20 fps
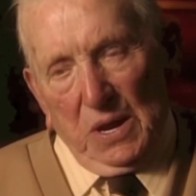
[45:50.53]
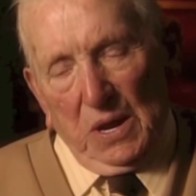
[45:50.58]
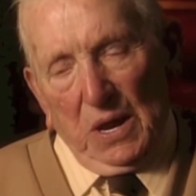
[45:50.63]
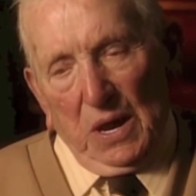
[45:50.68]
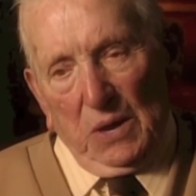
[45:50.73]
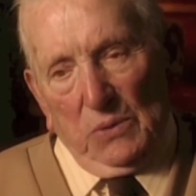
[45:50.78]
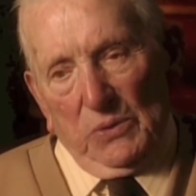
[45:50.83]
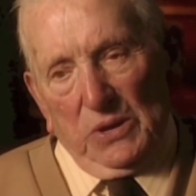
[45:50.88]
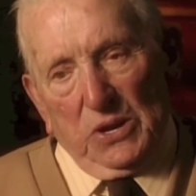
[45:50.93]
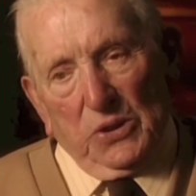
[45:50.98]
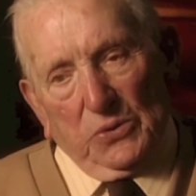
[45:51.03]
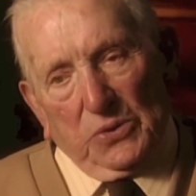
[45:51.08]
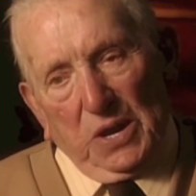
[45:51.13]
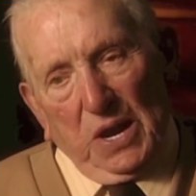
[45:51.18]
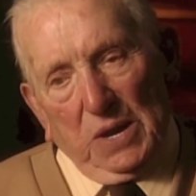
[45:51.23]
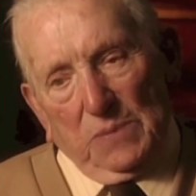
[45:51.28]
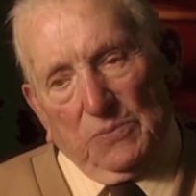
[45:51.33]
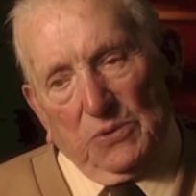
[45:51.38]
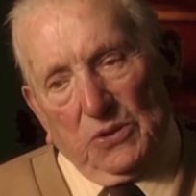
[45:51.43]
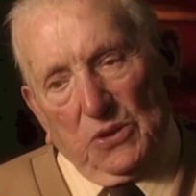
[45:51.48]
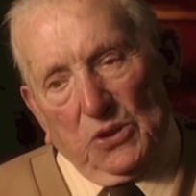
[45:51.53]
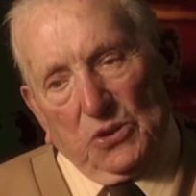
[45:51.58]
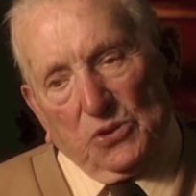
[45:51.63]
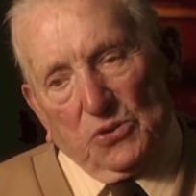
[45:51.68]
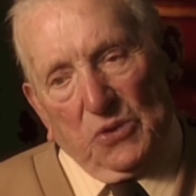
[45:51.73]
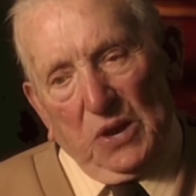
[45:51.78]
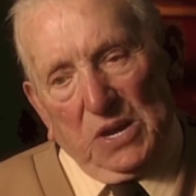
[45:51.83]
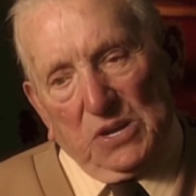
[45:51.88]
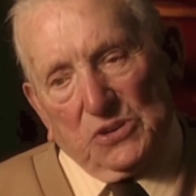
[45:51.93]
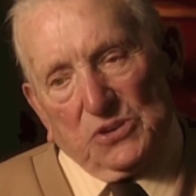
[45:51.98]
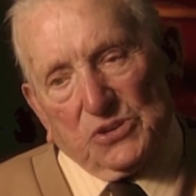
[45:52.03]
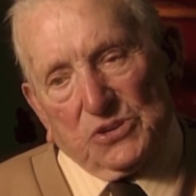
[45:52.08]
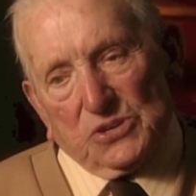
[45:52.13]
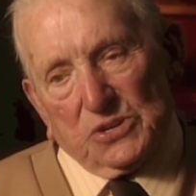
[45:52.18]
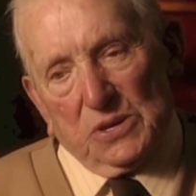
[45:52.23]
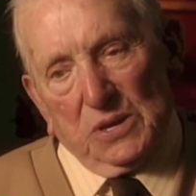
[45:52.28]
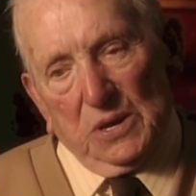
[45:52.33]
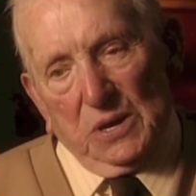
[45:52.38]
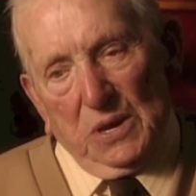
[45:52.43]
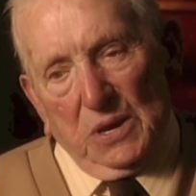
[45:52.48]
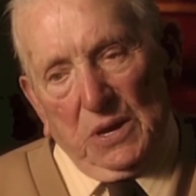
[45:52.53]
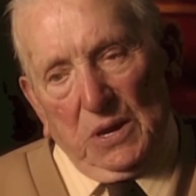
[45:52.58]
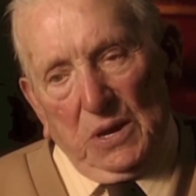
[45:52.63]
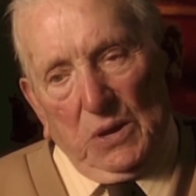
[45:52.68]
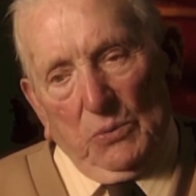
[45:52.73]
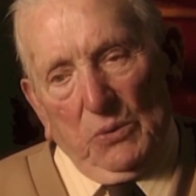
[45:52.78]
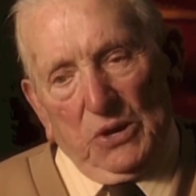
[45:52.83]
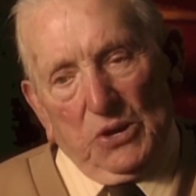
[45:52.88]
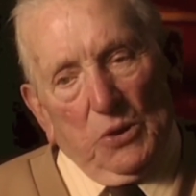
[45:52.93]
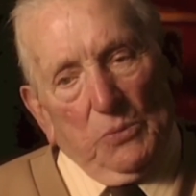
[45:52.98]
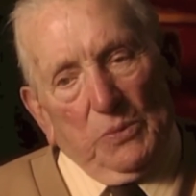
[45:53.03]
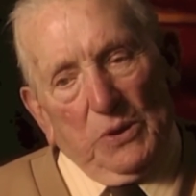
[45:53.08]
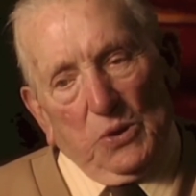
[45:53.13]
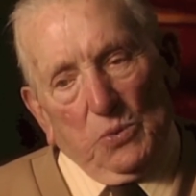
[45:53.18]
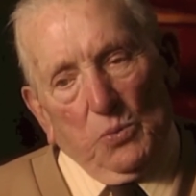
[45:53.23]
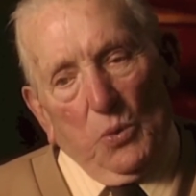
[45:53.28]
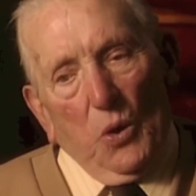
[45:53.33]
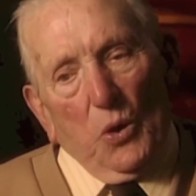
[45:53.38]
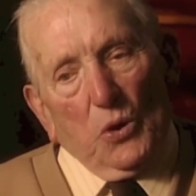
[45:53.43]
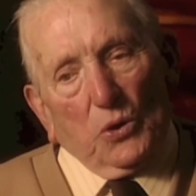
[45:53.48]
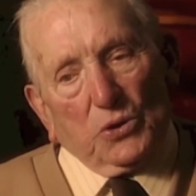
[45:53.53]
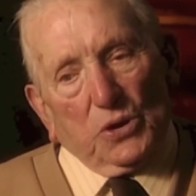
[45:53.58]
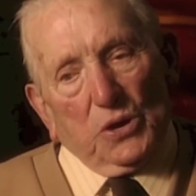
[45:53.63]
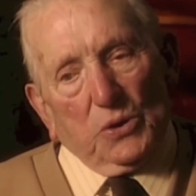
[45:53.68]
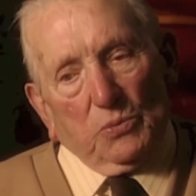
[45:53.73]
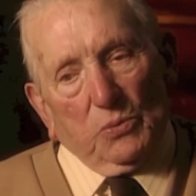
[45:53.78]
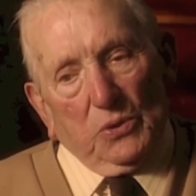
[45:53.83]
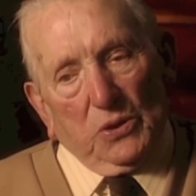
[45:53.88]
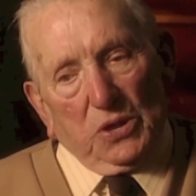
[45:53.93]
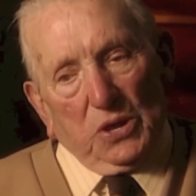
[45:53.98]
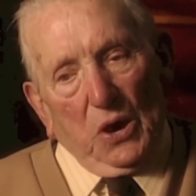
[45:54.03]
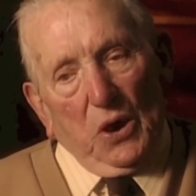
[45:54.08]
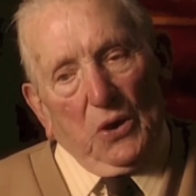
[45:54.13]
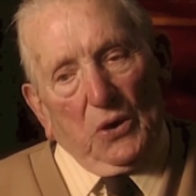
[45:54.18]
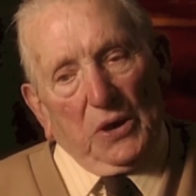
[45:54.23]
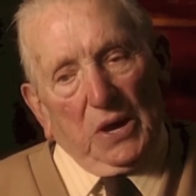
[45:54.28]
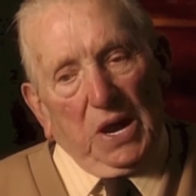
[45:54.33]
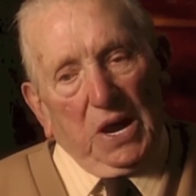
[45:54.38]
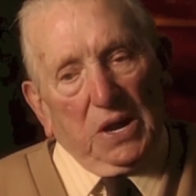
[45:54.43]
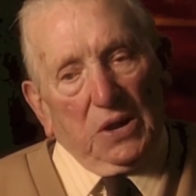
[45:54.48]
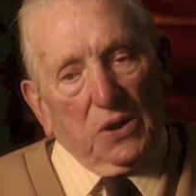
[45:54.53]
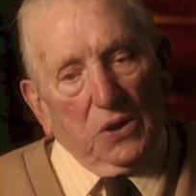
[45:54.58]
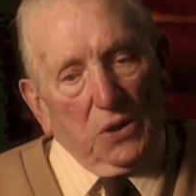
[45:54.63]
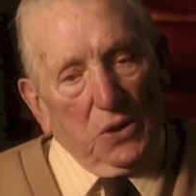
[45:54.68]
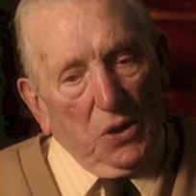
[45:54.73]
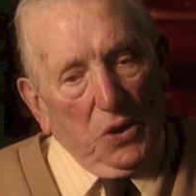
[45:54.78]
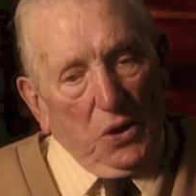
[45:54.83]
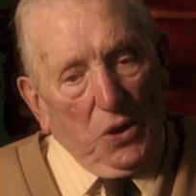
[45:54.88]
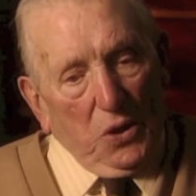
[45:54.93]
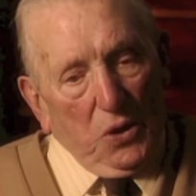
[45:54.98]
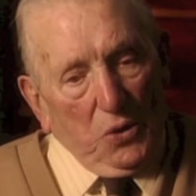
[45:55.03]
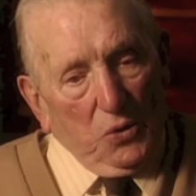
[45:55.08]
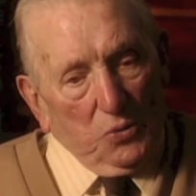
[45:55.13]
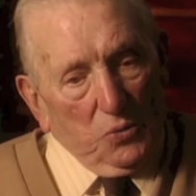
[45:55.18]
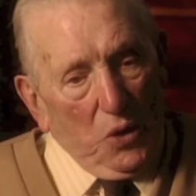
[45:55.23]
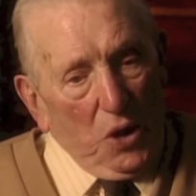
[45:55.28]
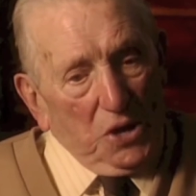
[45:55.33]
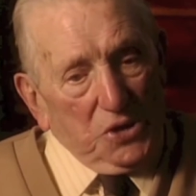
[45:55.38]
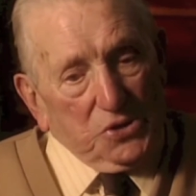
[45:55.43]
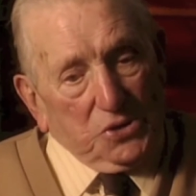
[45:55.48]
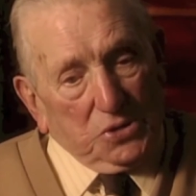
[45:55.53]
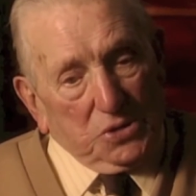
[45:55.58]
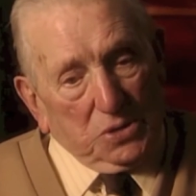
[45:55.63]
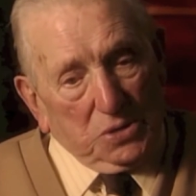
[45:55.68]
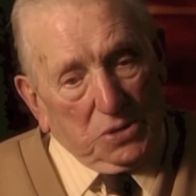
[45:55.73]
And when you came to the trench, when you've been walking with your head right